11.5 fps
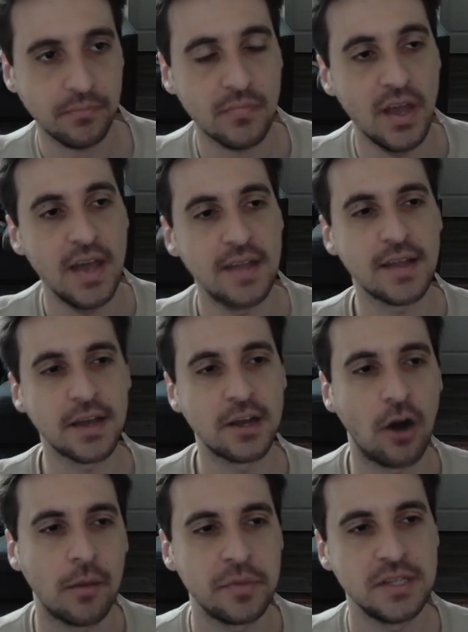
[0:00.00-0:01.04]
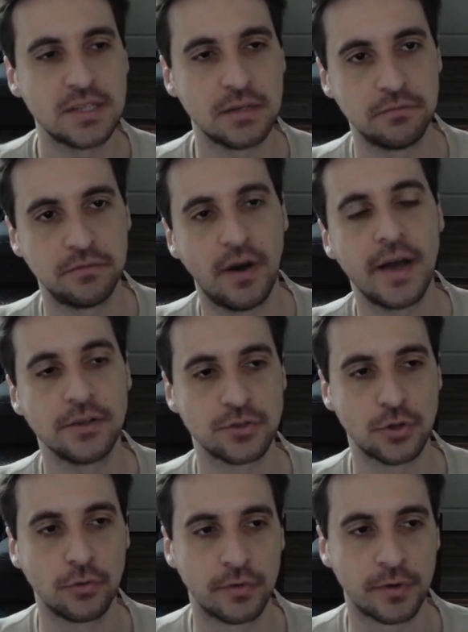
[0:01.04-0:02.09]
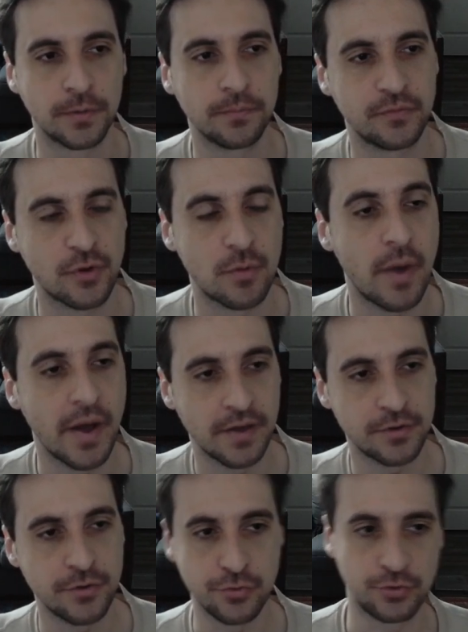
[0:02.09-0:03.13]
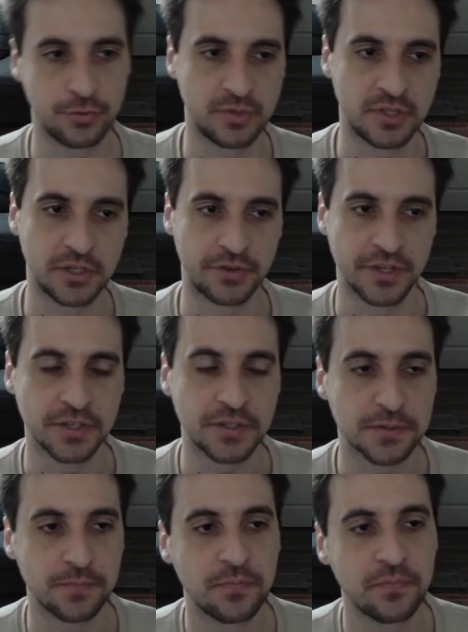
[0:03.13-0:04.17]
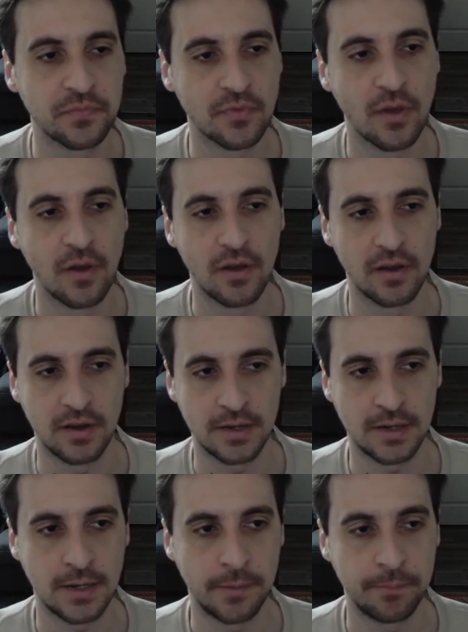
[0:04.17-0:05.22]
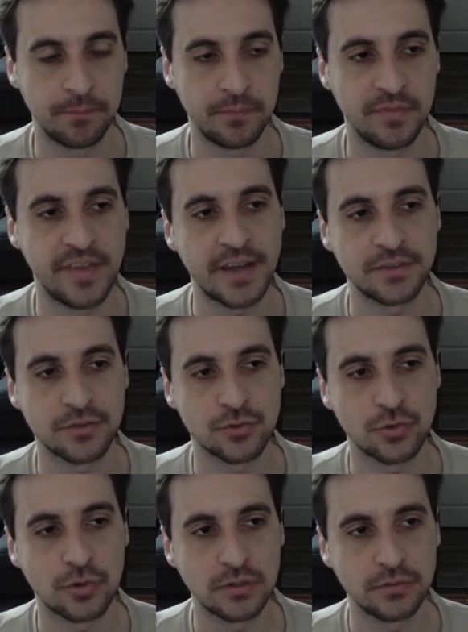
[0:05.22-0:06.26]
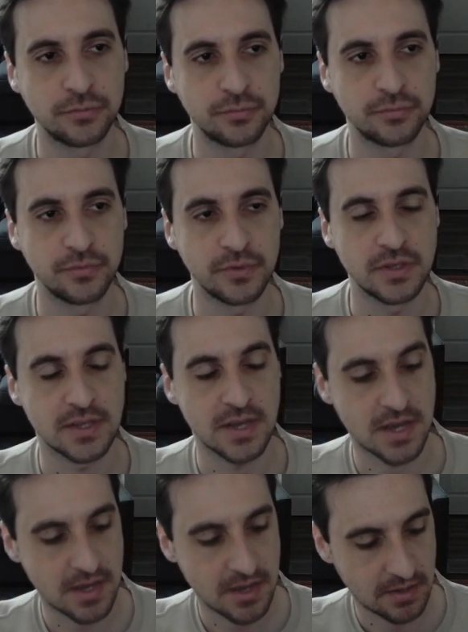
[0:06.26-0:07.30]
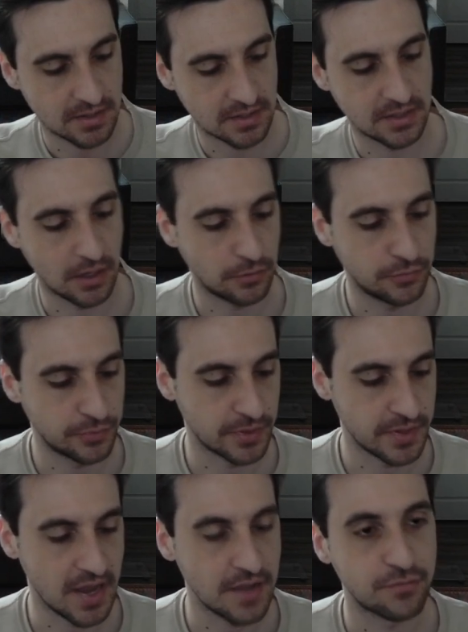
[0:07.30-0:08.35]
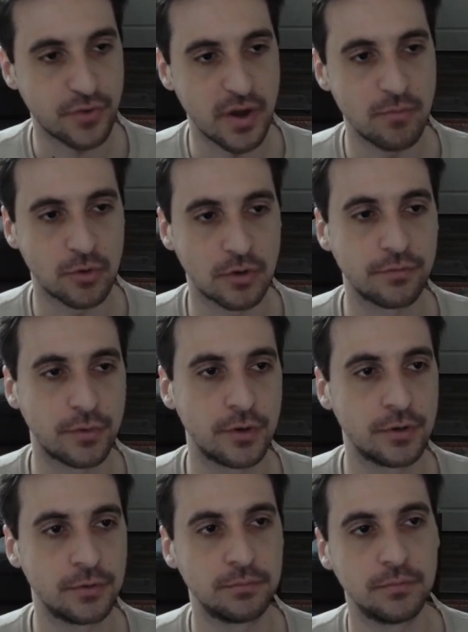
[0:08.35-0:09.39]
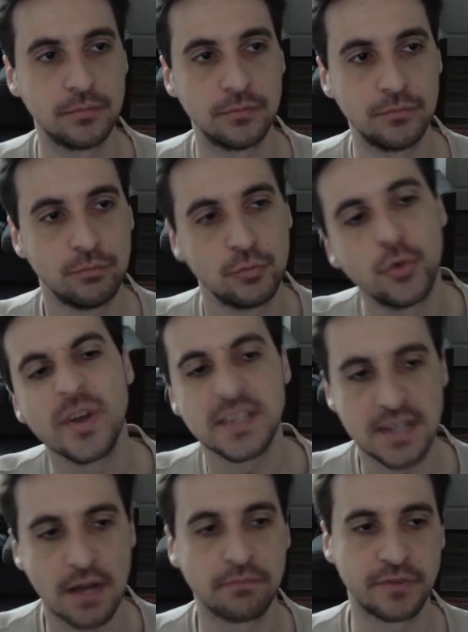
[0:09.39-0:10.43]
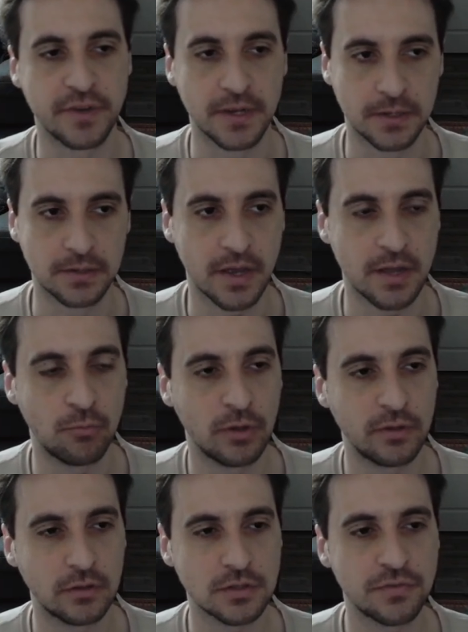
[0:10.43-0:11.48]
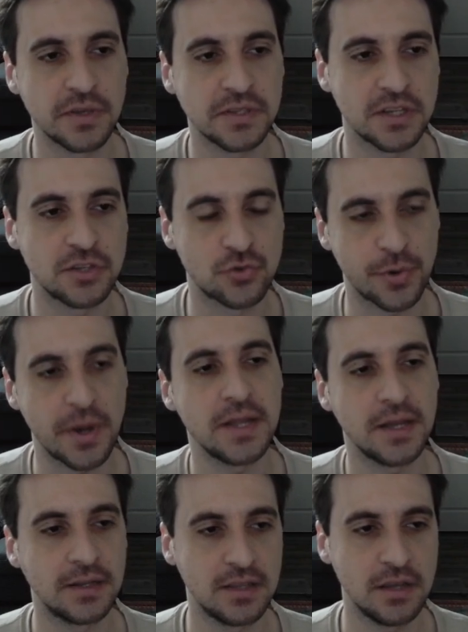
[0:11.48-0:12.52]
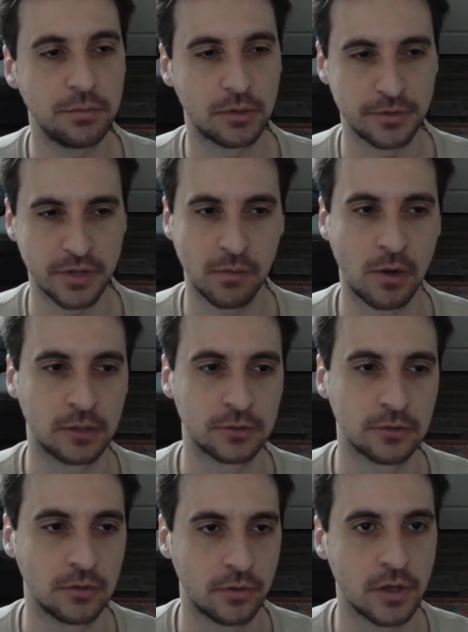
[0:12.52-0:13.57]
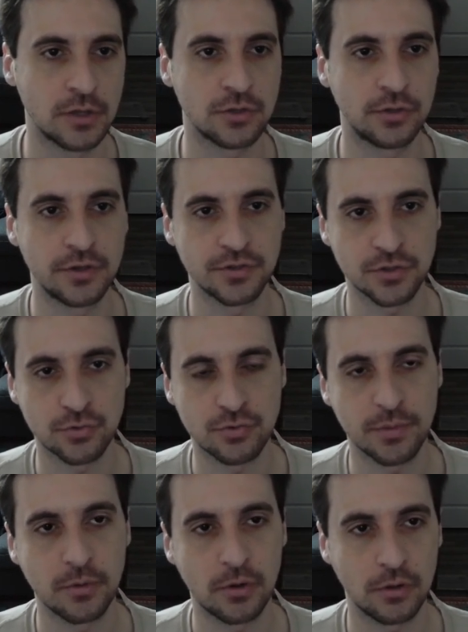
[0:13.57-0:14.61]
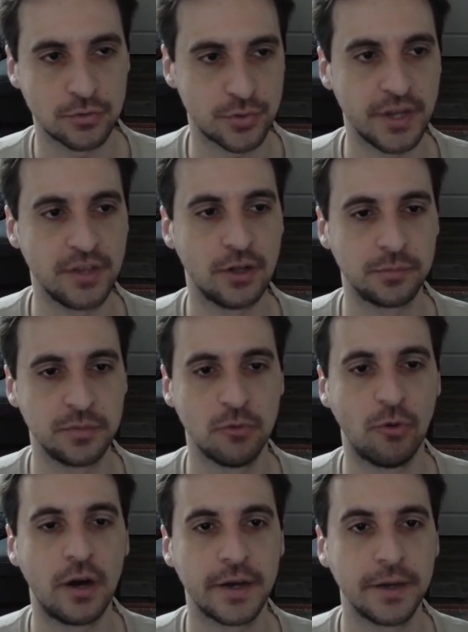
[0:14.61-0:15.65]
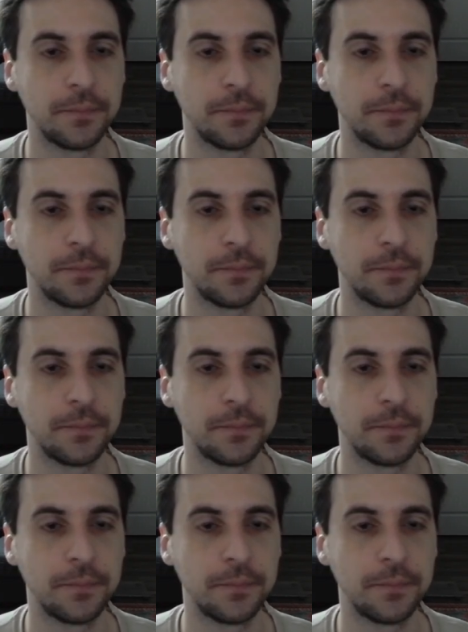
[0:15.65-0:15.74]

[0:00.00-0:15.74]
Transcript: and I copied some files over from my other YouTube series that sort of is a self-contained framework for doing something. And one of those things is training a deep learning model. Okay, so there's a script called train.py,